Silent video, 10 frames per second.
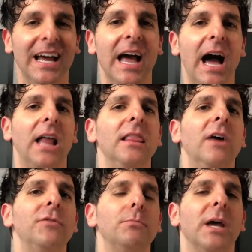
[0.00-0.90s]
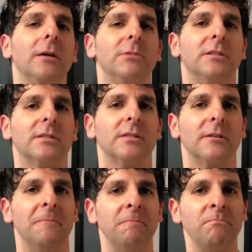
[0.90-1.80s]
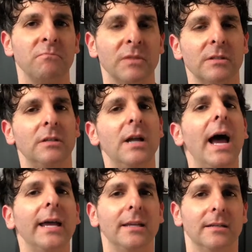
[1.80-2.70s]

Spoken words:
I love you, babies. Tonight